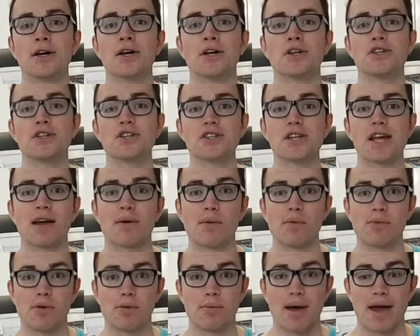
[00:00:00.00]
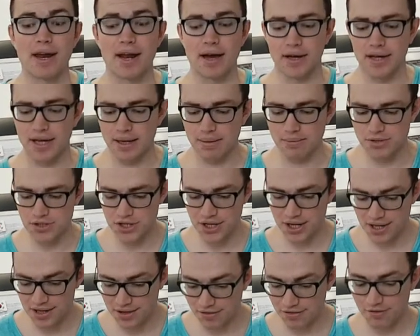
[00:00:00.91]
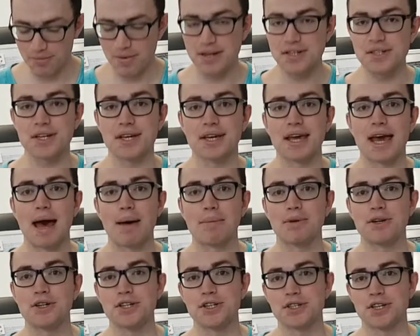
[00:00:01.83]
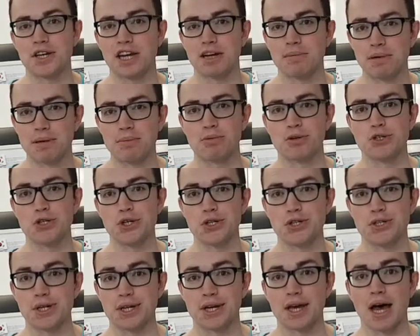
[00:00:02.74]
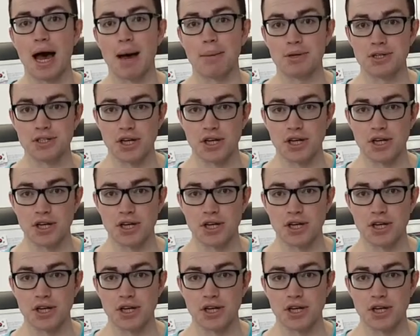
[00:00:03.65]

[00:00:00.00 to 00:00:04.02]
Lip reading: Just like when we made our kimchi, the fermenting cabbage is going to be producing carbon